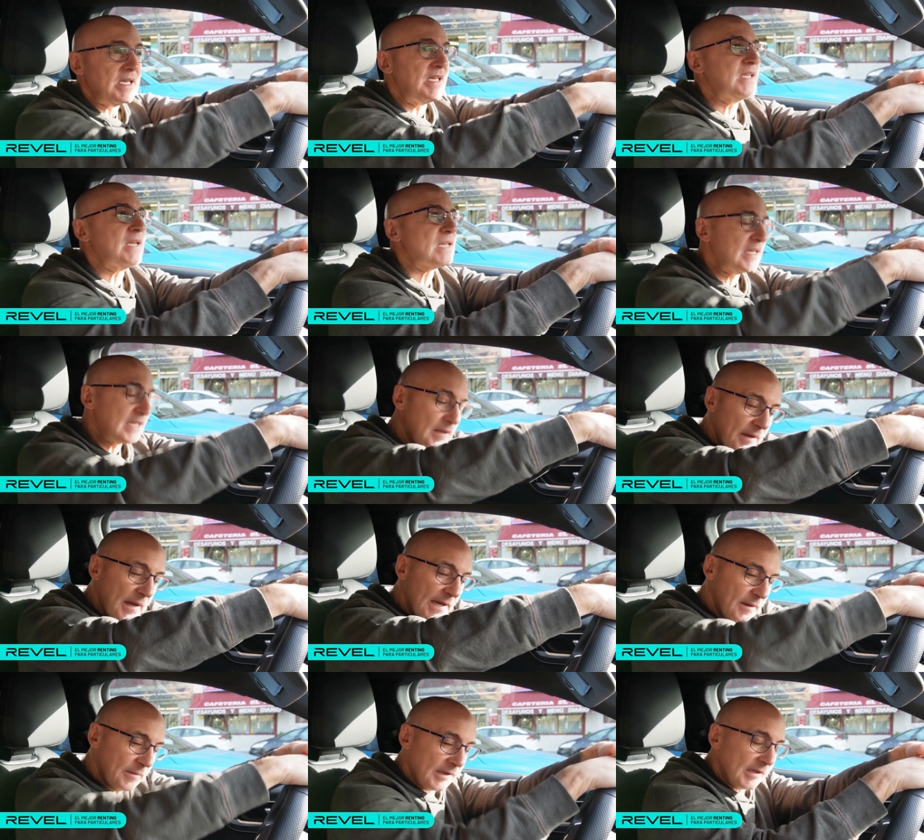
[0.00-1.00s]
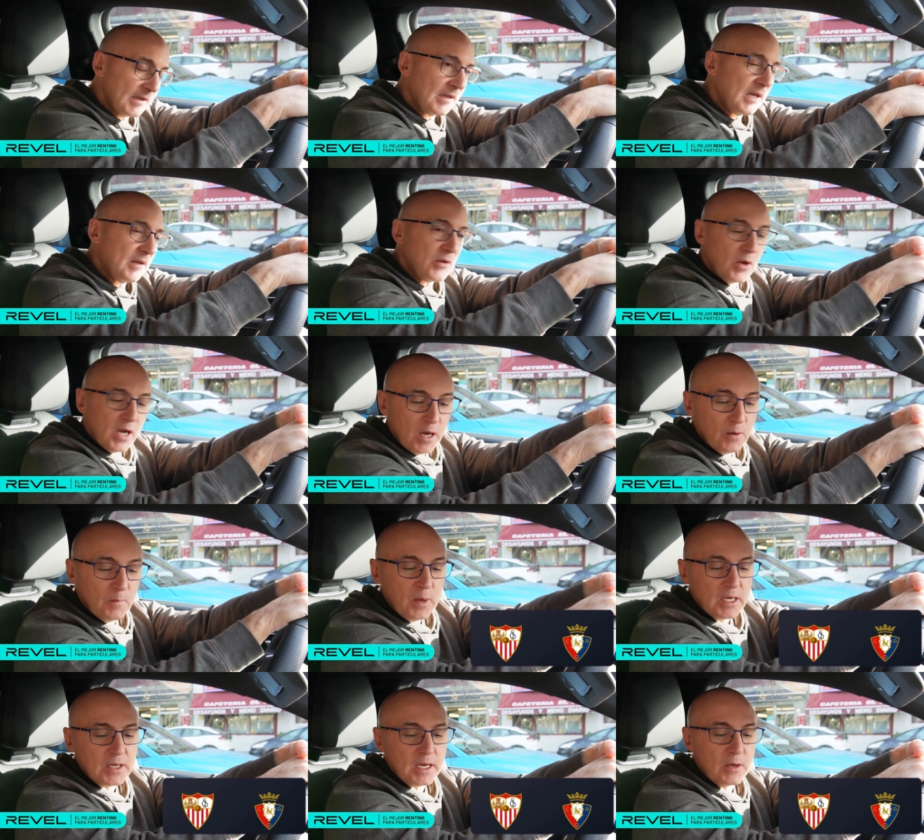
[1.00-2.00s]
Sevilla versus Osasuna,
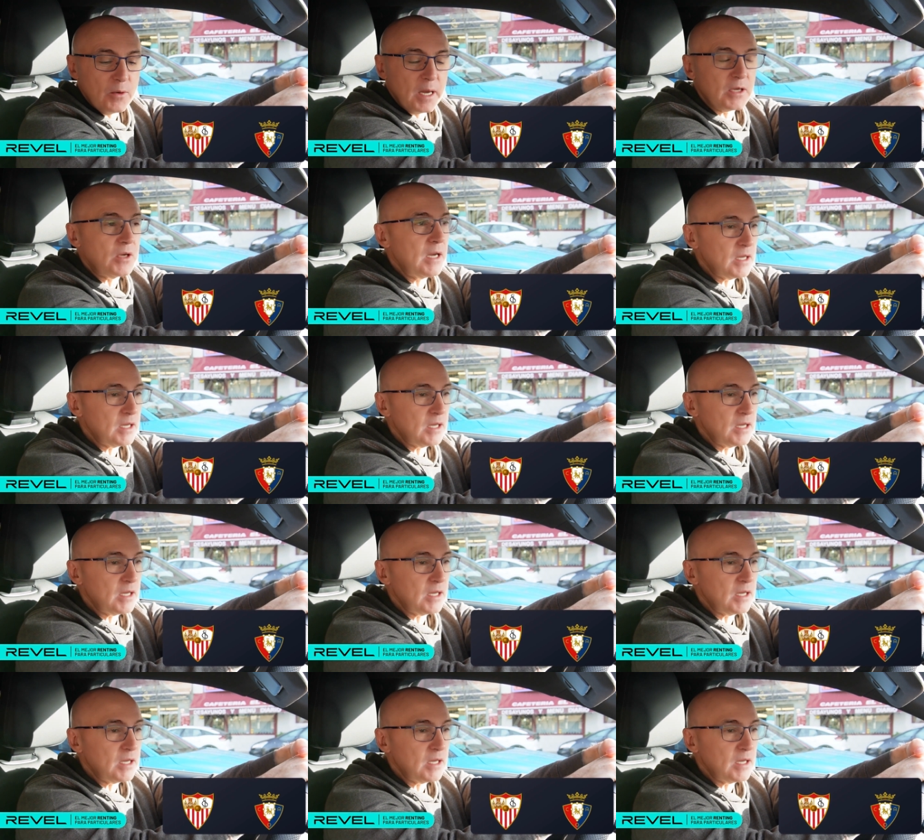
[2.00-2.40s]
Monday's match.